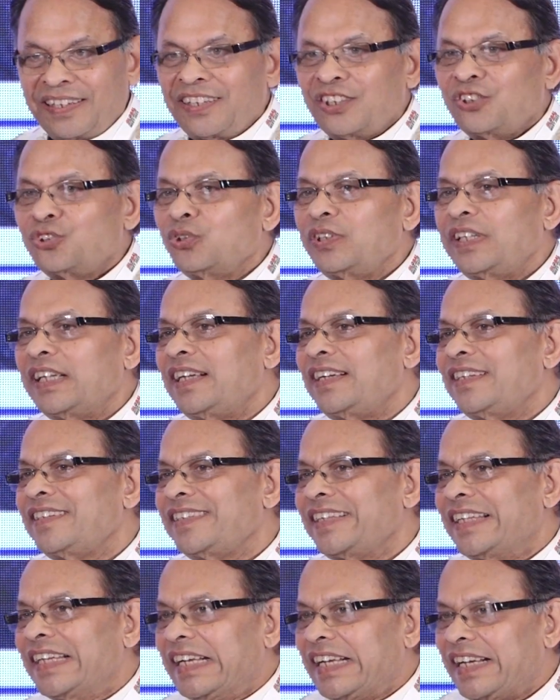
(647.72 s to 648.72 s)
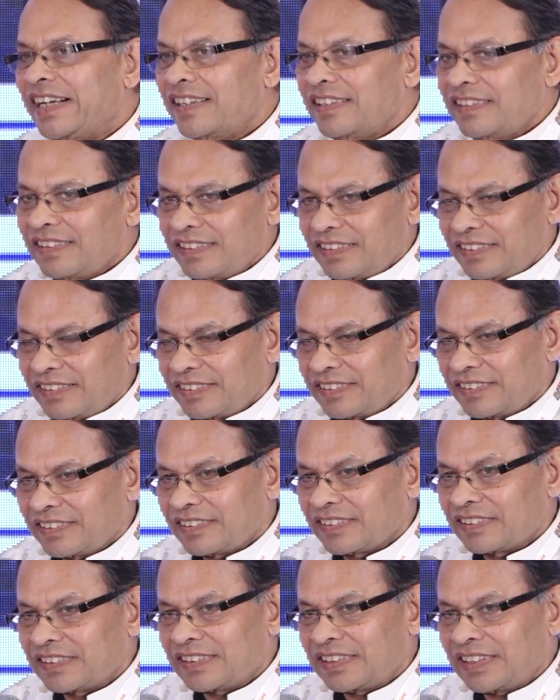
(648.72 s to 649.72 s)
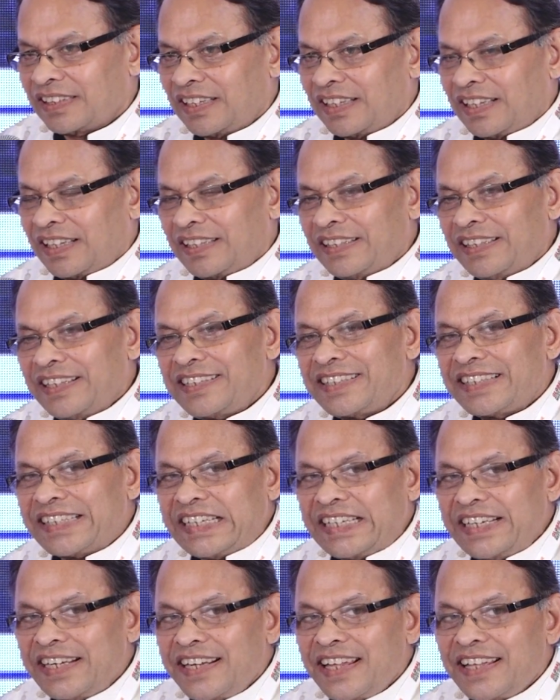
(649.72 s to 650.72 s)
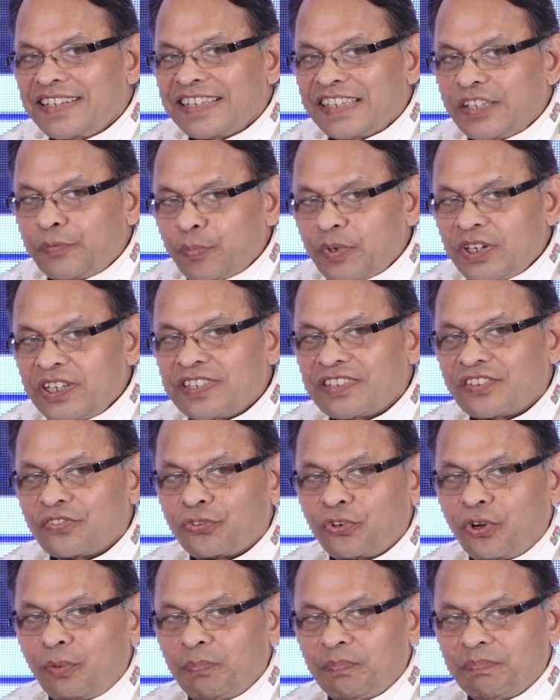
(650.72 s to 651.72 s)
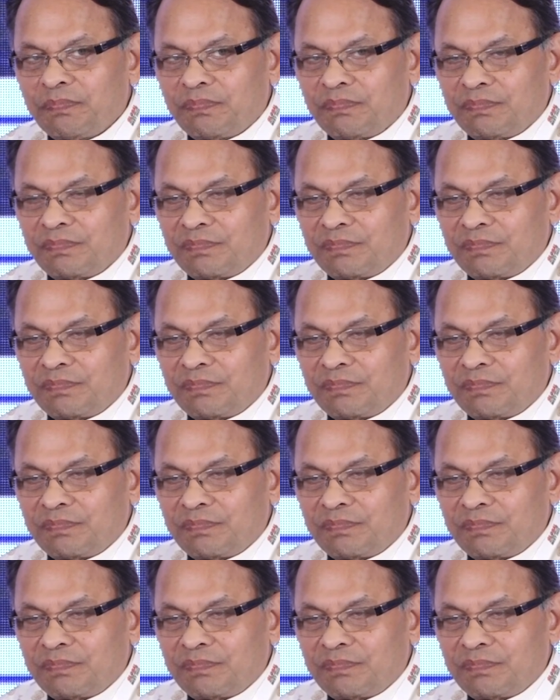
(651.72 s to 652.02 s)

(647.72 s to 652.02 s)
So there is a need. This need has emerged from